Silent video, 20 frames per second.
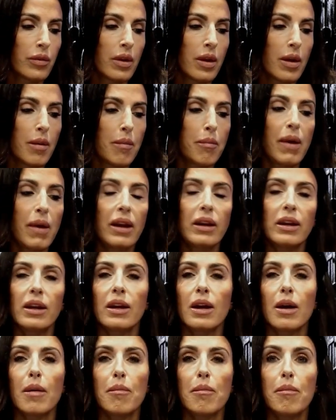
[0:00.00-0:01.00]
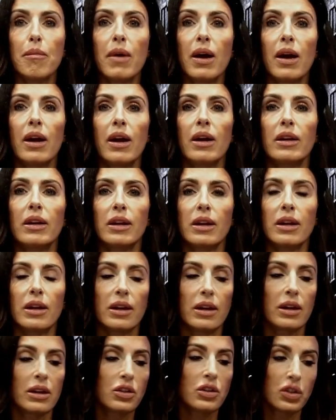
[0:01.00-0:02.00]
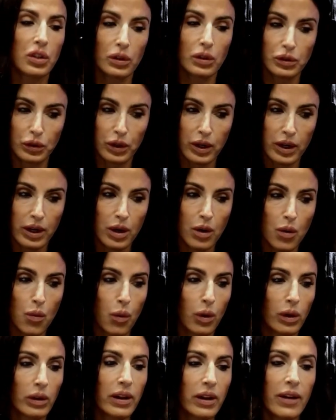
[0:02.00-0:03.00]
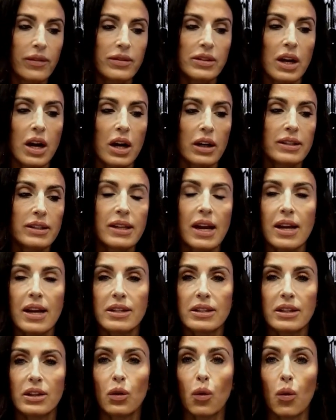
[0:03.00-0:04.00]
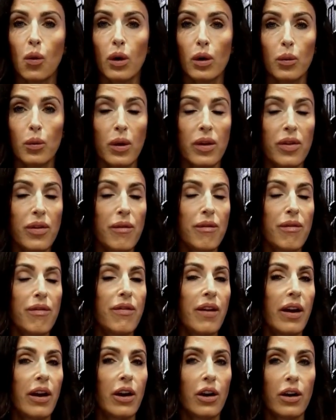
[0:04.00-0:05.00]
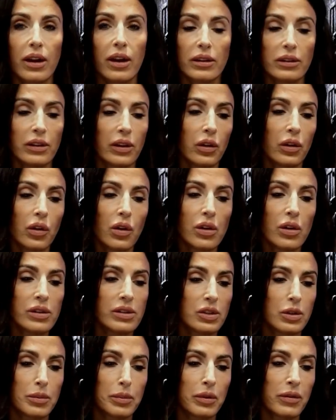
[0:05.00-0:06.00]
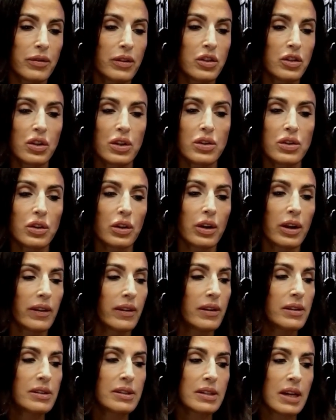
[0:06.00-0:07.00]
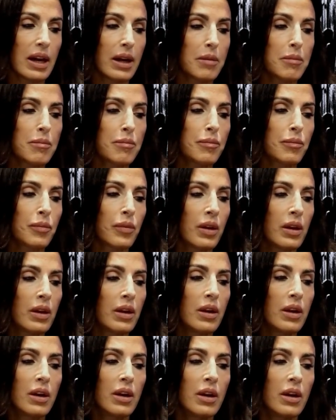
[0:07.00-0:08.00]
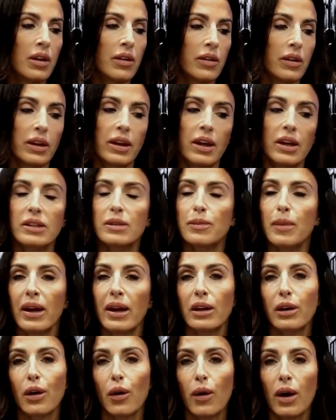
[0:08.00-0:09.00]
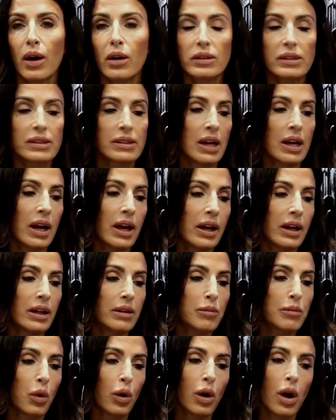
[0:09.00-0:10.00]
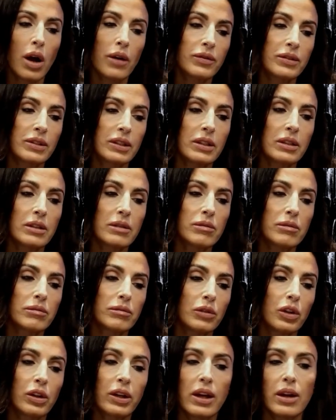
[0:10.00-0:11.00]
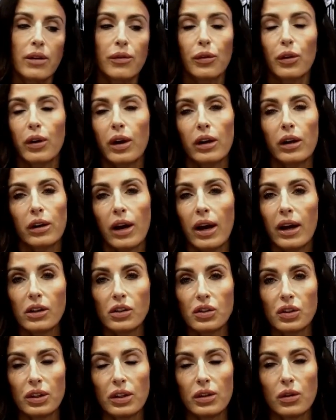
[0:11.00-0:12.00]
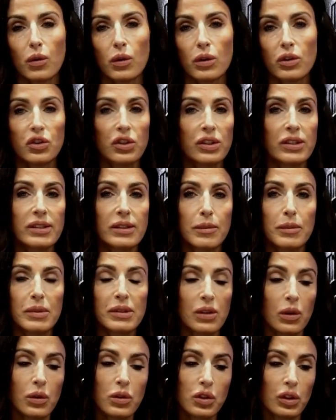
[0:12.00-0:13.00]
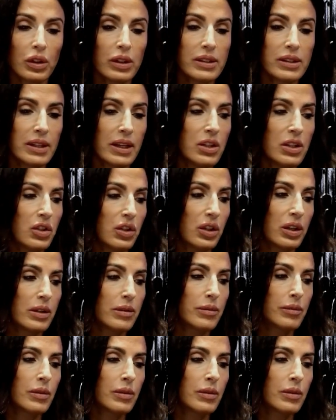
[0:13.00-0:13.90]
Many children were left unattended or with very little supervision during this time. The kids might go outside more often, looking for interaction or just some socialization.